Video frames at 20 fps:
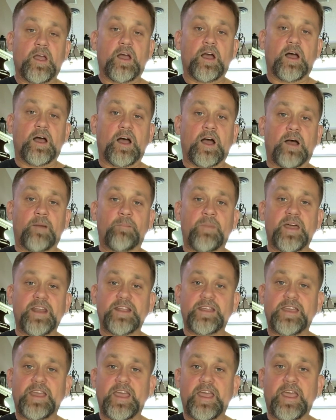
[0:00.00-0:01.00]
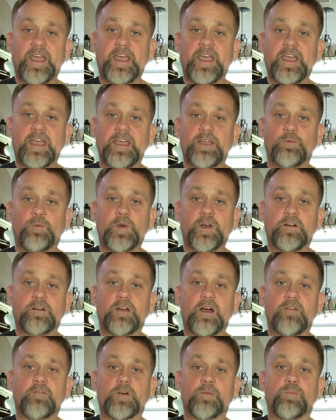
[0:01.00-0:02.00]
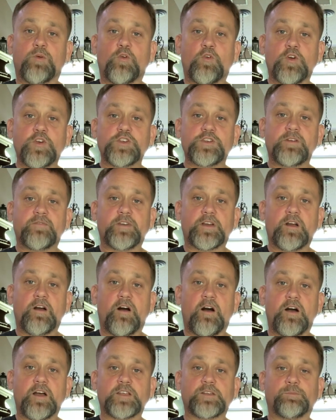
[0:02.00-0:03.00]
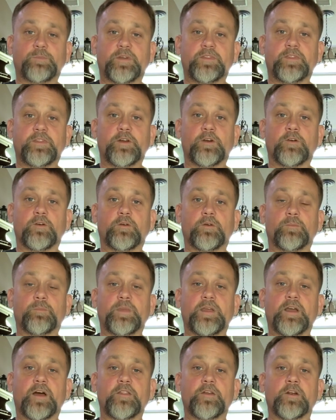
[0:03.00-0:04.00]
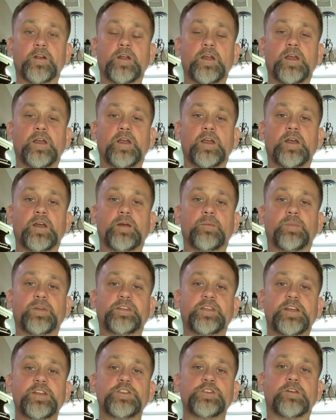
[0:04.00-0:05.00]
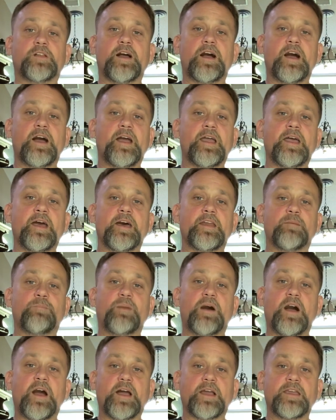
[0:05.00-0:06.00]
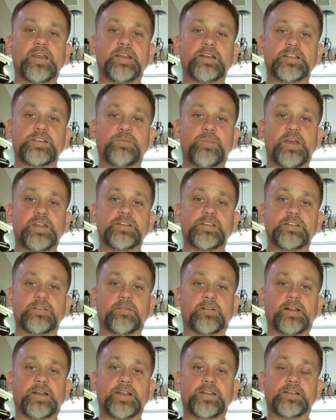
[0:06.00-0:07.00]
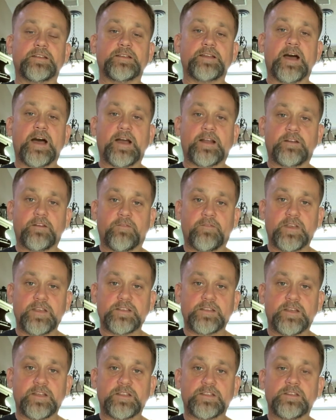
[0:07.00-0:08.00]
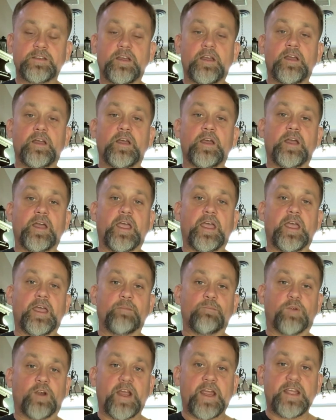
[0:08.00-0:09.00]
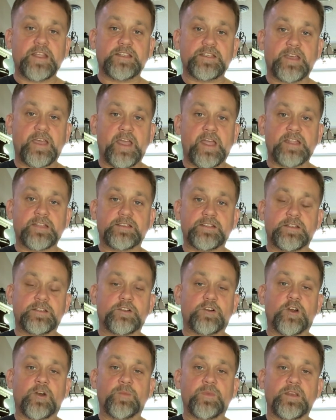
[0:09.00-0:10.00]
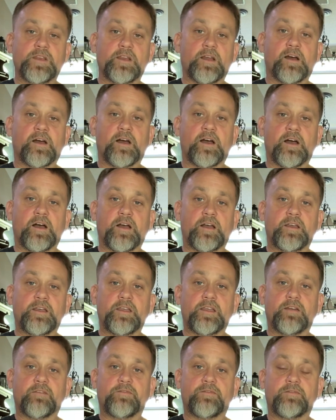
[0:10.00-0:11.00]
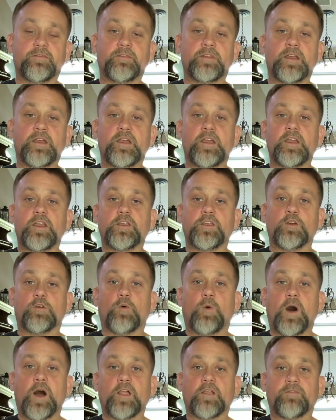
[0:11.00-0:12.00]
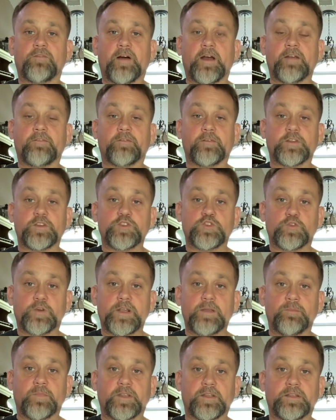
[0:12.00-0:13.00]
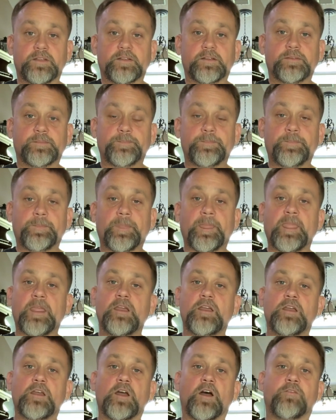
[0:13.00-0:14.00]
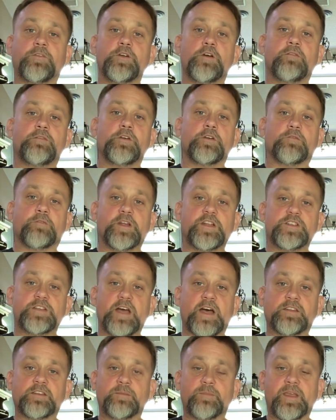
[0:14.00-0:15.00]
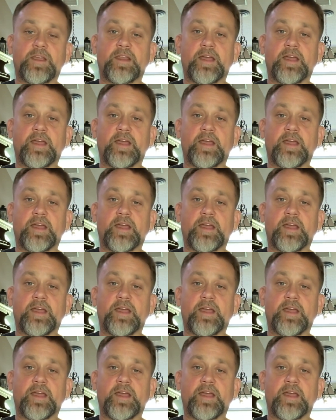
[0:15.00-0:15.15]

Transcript: Medicaid will cover a portion of the cost, but there will be other potential high out-of-pocket expenses related to doctor visits and brain scans to determine if you qualify for the treatment. A few of you have reached out to me and